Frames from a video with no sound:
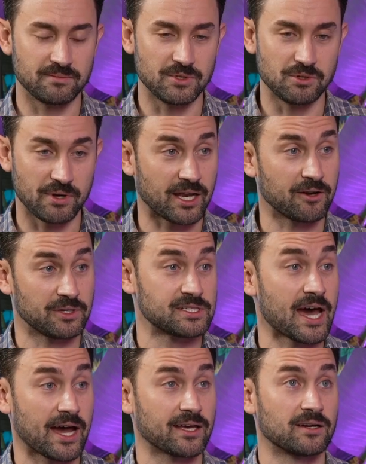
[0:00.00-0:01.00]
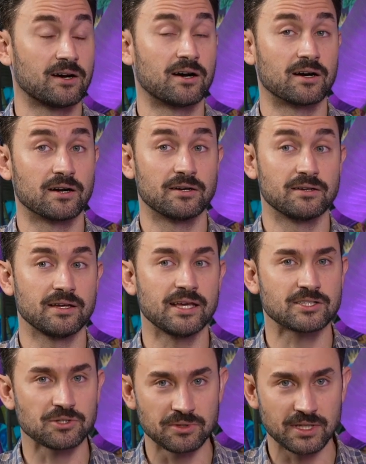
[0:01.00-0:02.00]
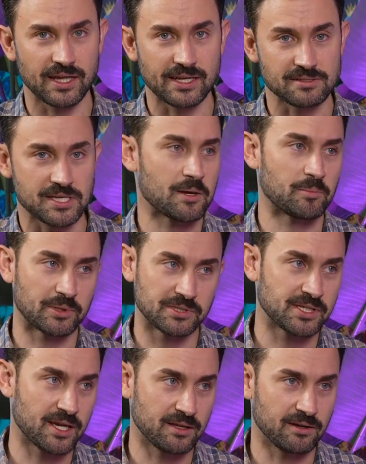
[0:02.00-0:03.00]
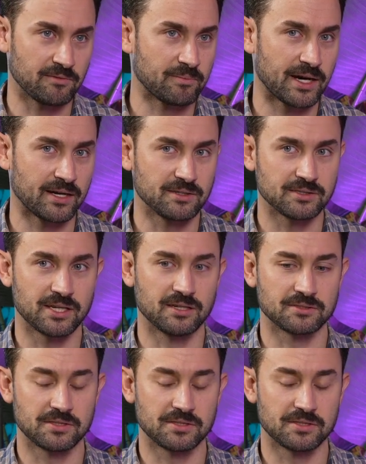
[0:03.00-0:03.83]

you got to attack it hard. It's only like 10% of my sales